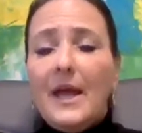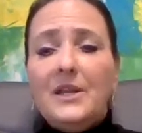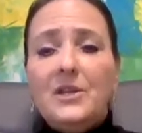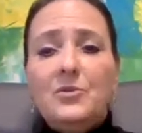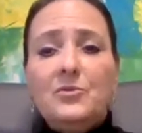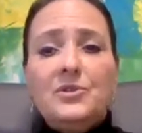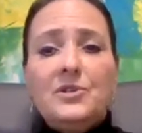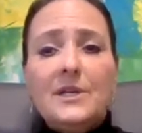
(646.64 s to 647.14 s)

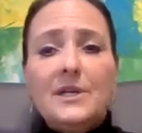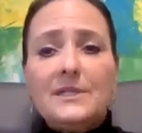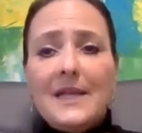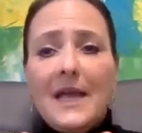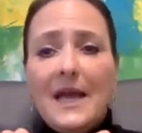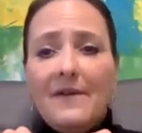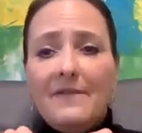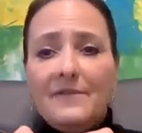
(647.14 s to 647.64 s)
And you
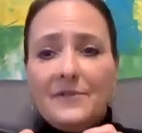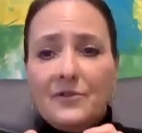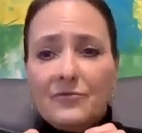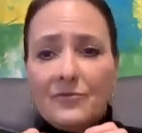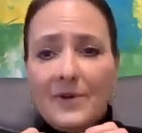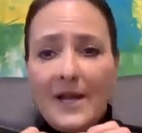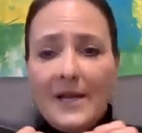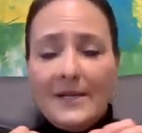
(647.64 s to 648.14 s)
just have to
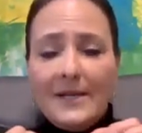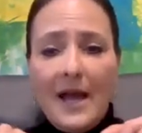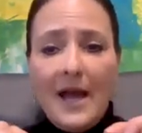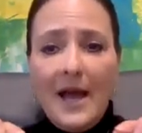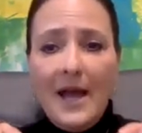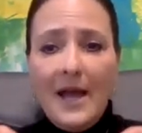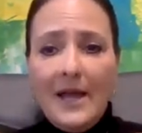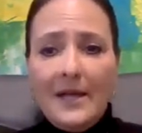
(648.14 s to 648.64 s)
write,
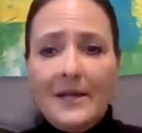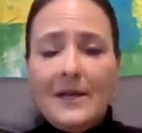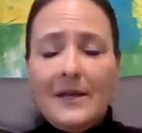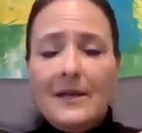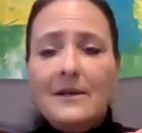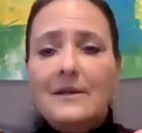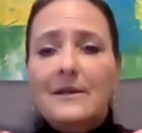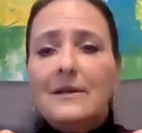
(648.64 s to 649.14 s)
I
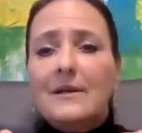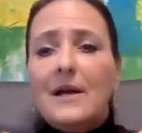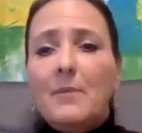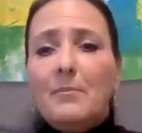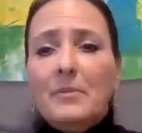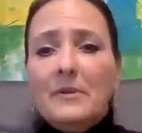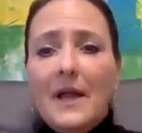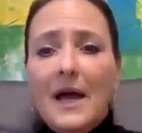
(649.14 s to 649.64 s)

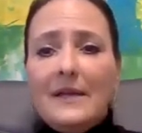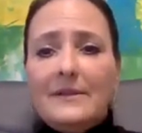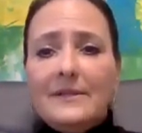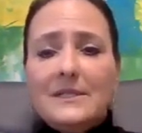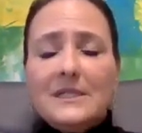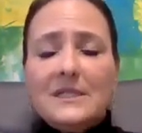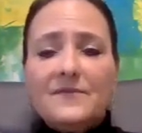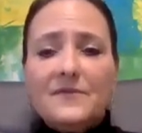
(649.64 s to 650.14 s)
apply
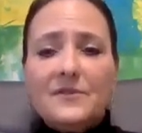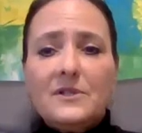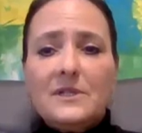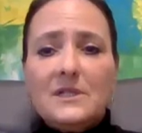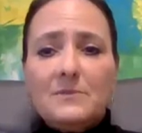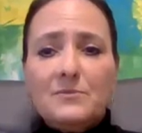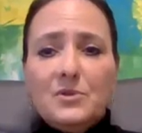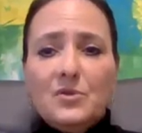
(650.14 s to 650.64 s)
this for a
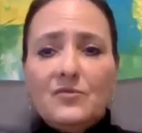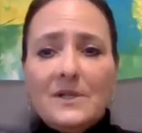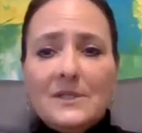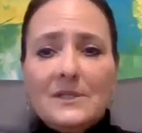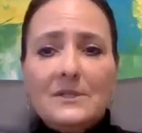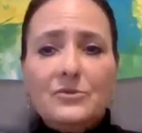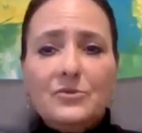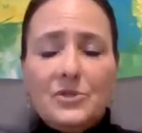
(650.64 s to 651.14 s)
dispute
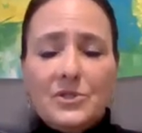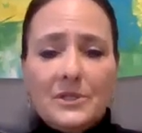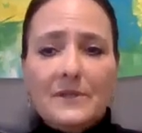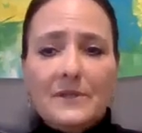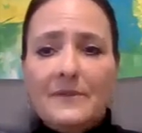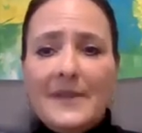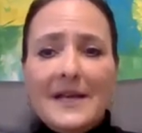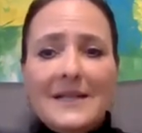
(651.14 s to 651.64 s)
resolution.
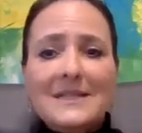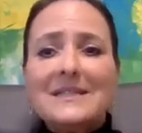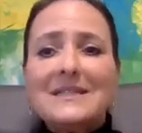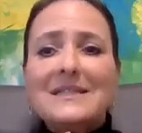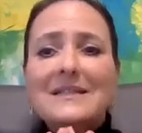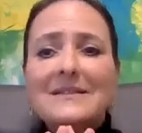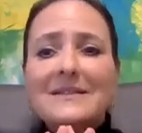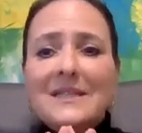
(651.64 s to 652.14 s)

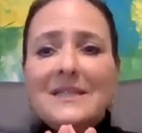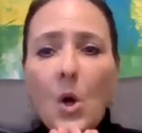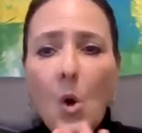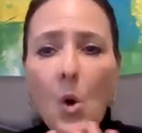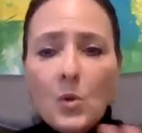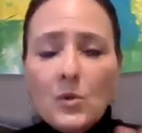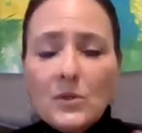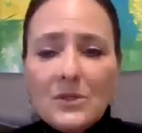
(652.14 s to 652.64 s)
That's the
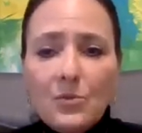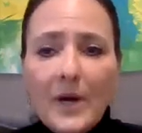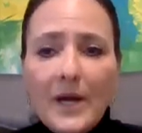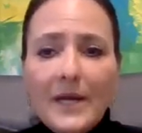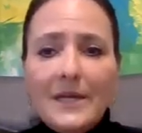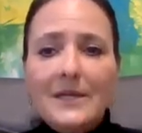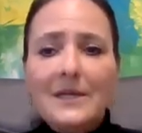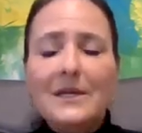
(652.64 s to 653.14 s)
only
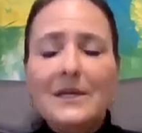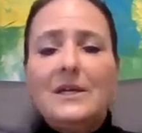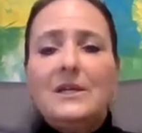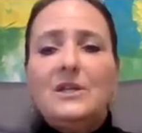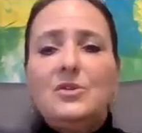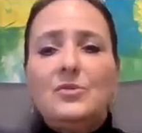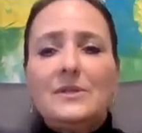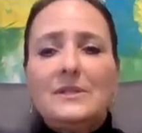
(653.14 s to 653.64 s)
way
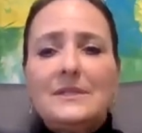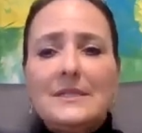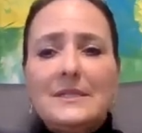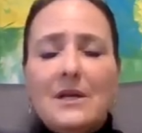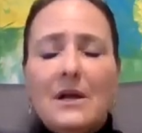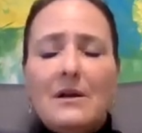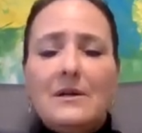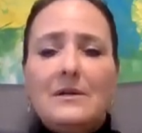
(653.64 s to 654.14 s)
you can
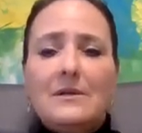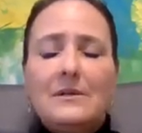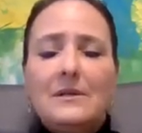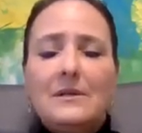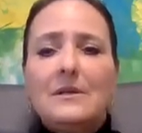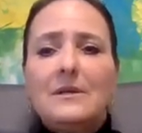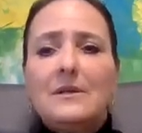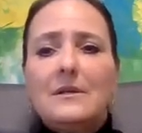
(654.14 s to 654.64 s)
start
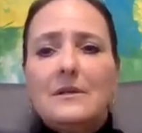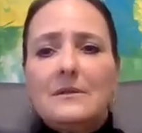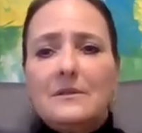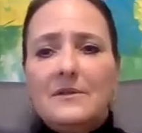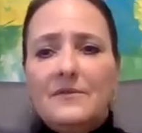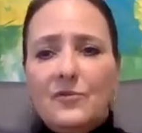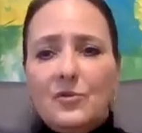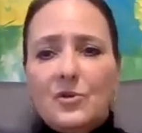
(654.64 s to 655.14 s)

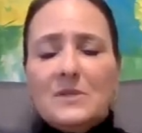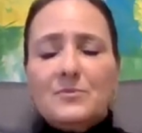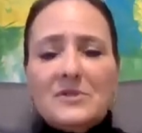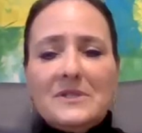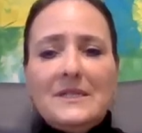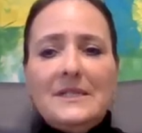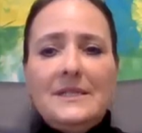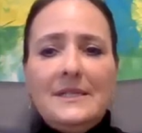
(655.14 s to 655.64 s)
divorce
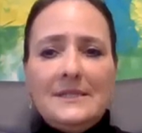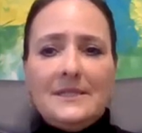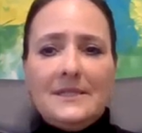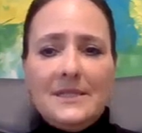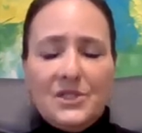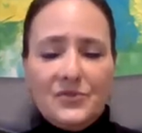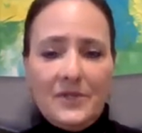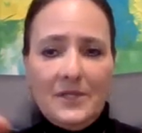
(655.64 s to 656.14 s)
proceedings in
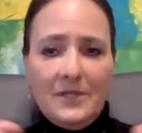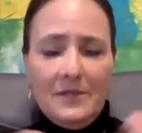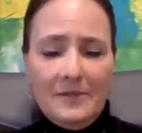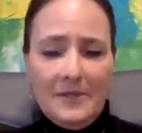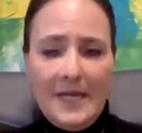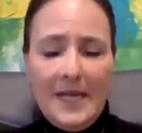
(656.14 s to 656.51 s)
Israel.